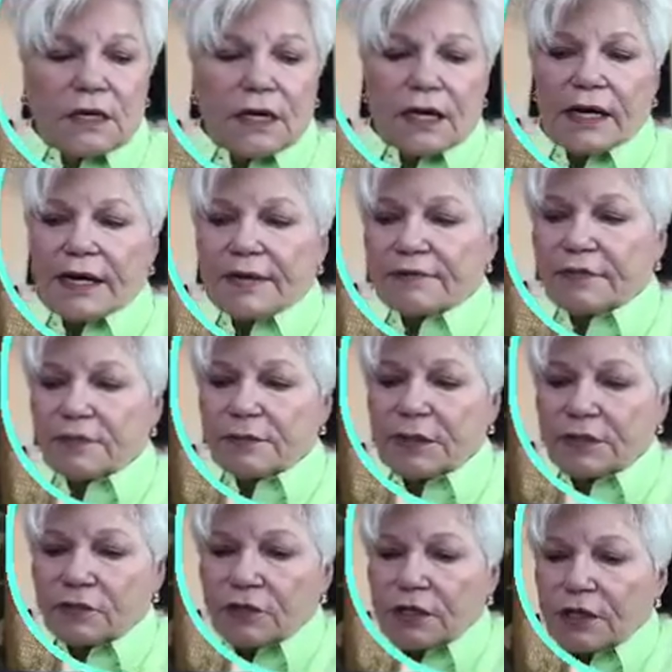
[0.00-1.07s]
I have some
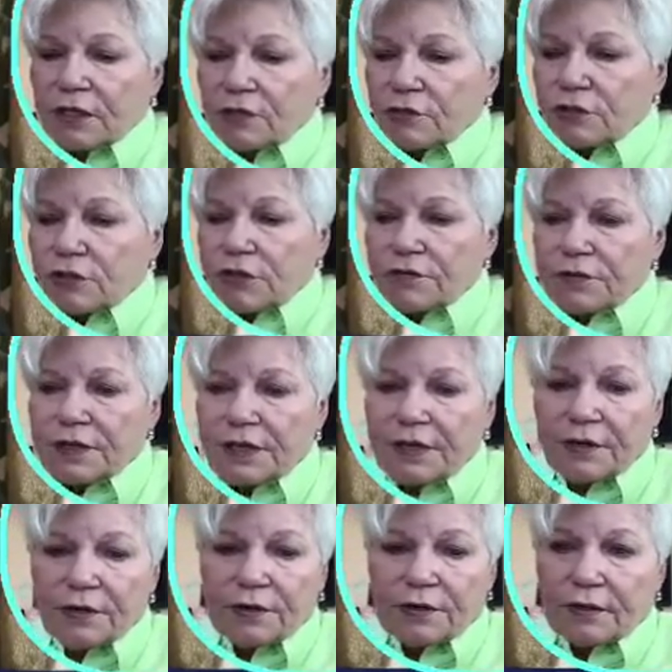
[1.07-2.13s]
other colors over
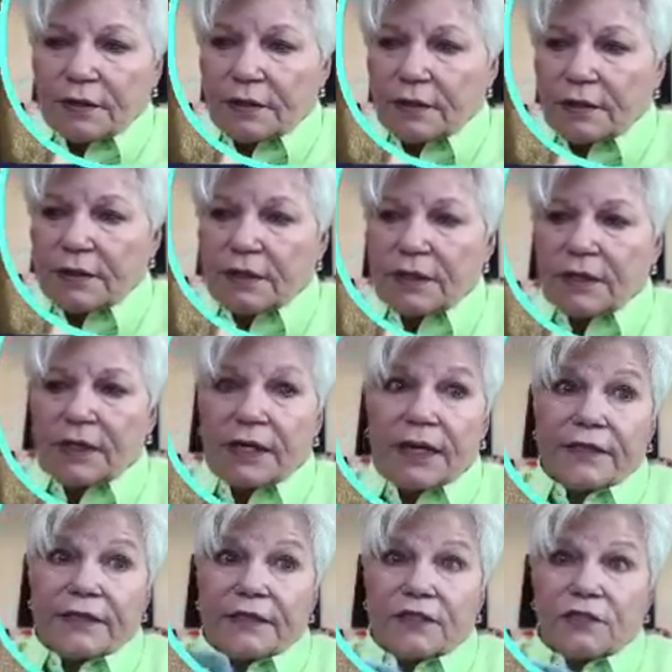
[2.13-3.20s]
here,
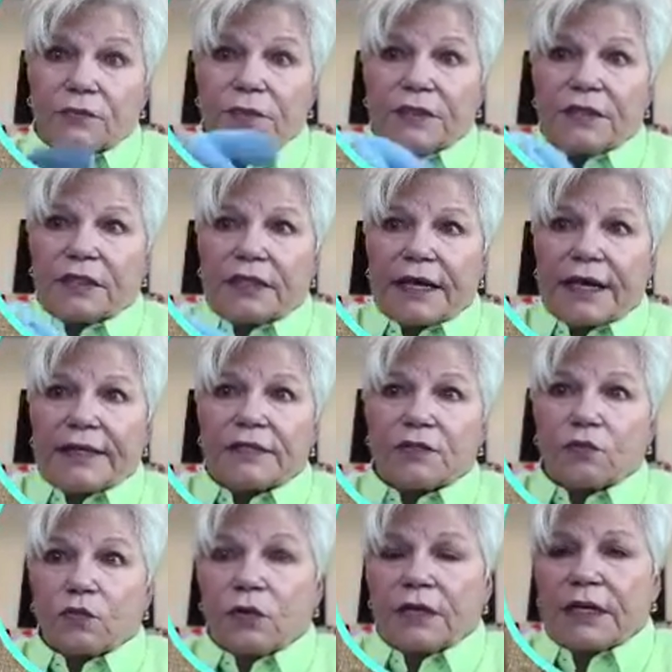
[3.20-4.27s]
and this will be the last
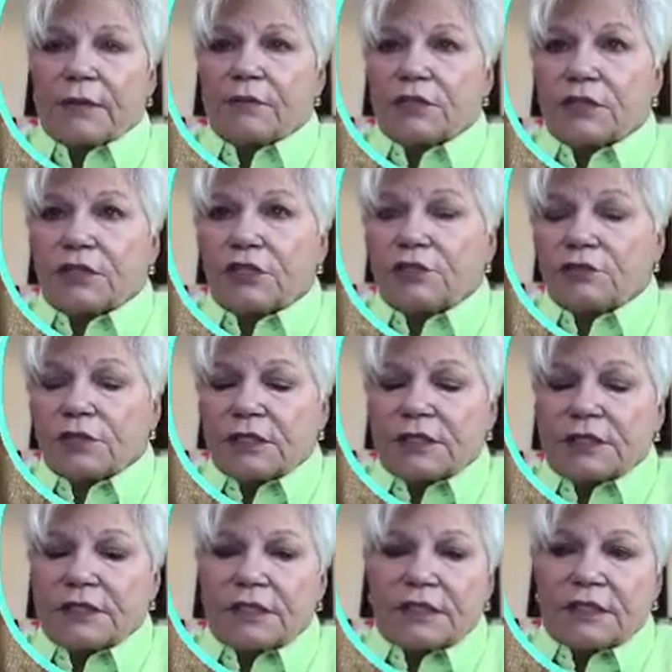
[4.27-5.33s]
one. I'm going to use
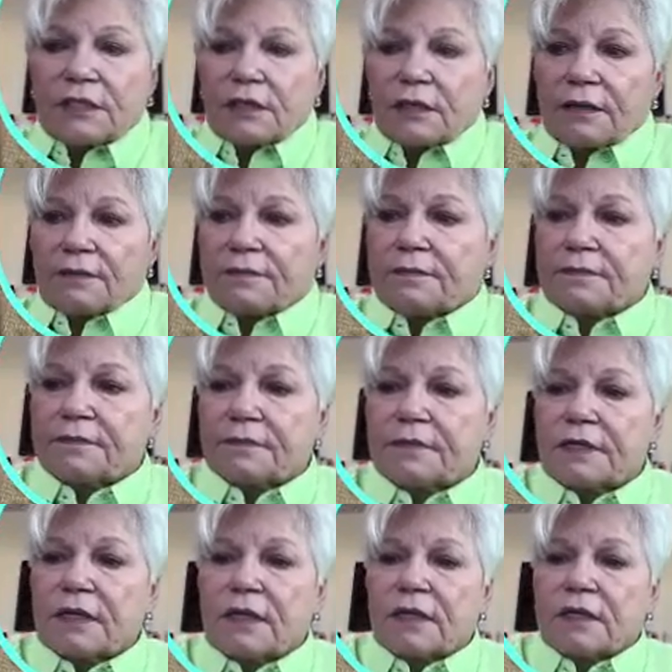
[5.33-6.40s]
these as, you
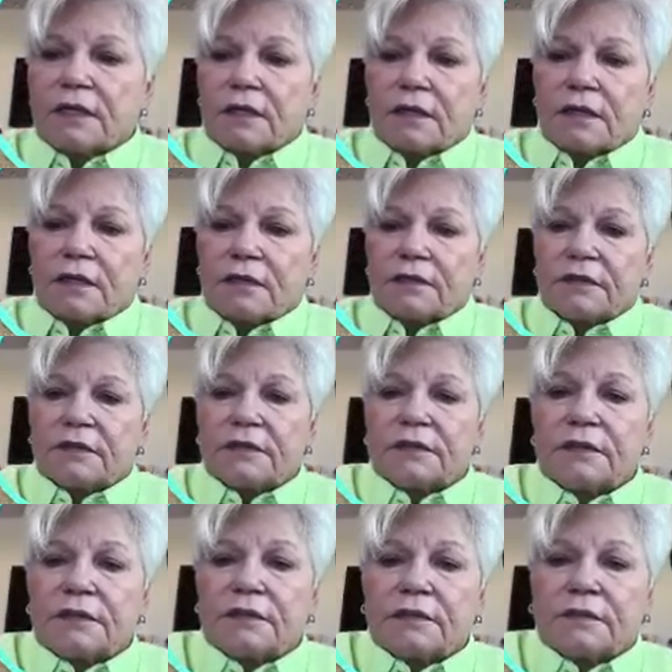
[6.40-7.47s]
know,
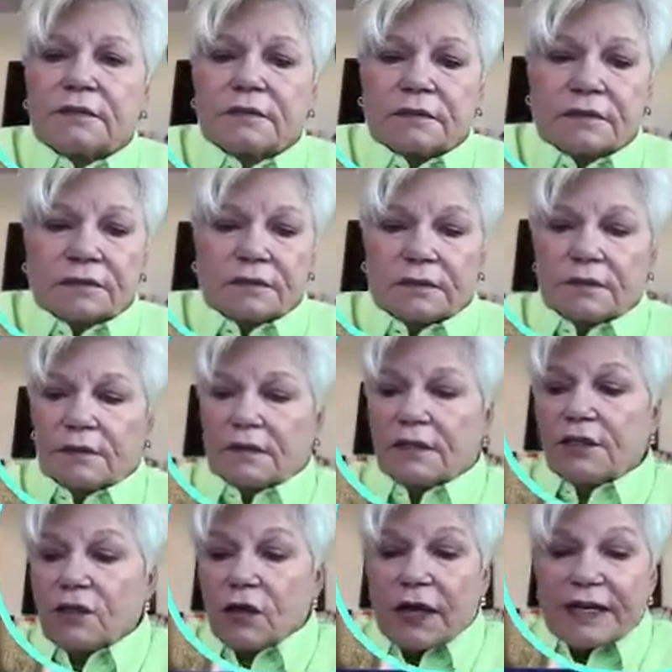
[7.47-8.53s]

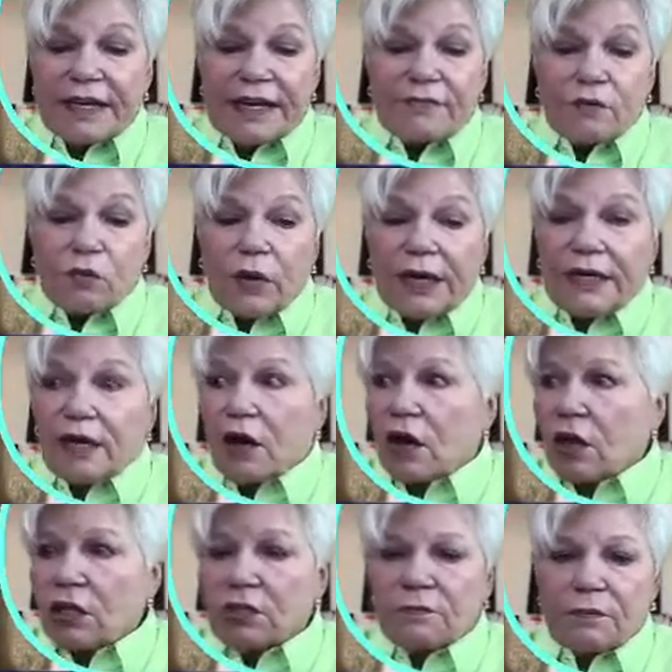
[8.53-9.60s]
I gave away
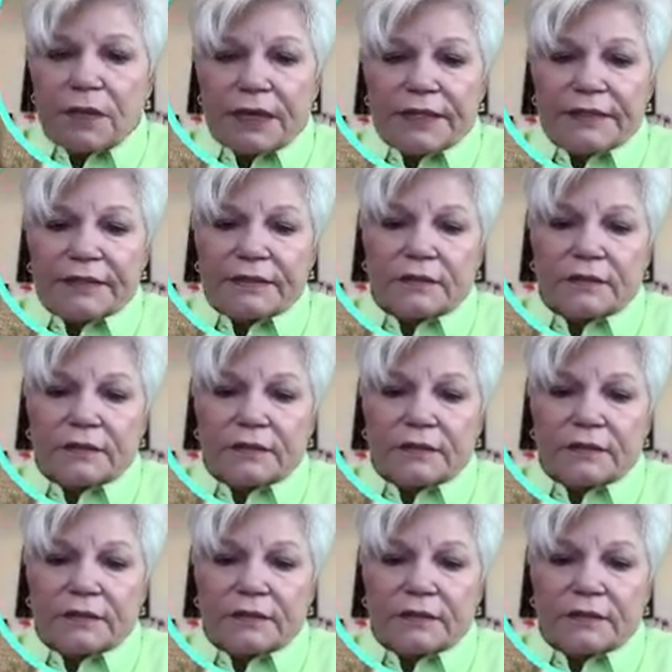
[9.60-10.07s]
all of my